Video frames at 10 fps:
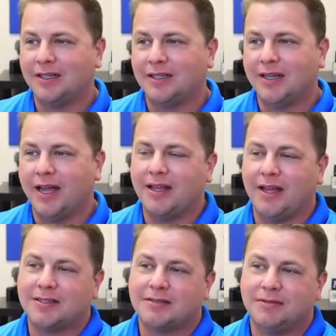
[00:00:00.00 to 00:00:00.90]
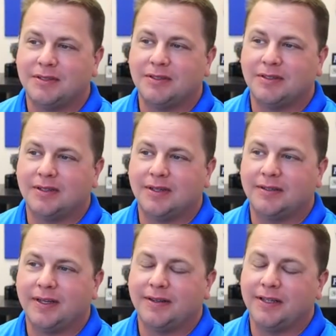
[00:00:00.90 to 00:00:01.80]
It, it
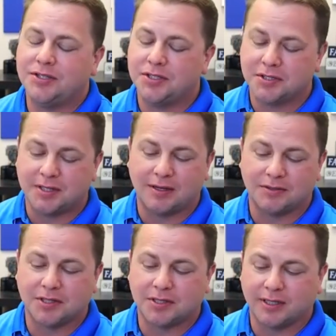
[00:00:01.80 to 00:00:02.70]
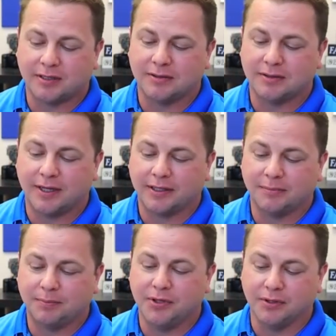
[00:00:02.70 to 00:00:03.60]
this just sounds just like, like a
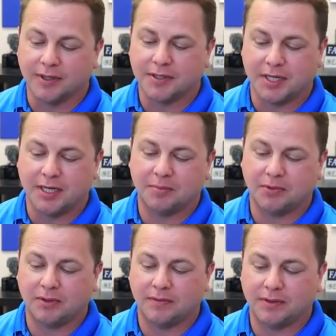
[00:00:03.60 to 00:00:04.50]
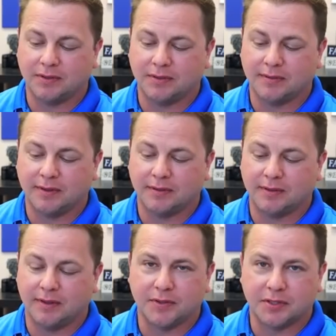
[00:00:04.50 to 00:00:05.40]
pure example
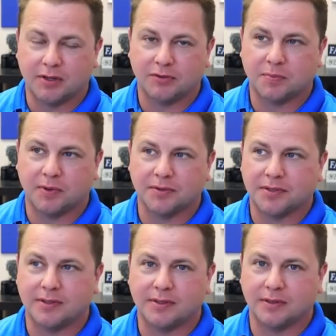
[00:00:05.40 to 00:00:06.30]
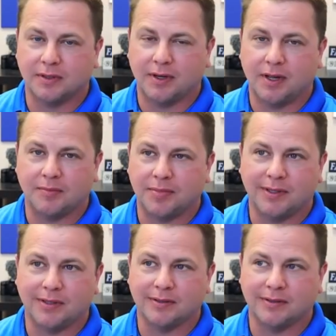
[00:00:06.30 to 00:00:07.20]
of, of a salesperson not
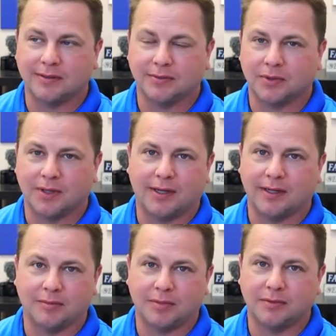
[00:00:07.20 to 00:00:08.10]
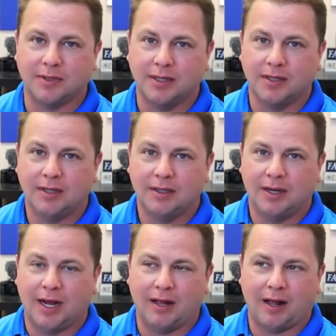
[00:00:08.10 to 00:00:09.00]
being reliable.
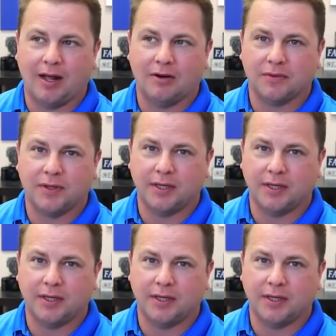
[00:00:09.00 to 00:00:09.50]
I don't think it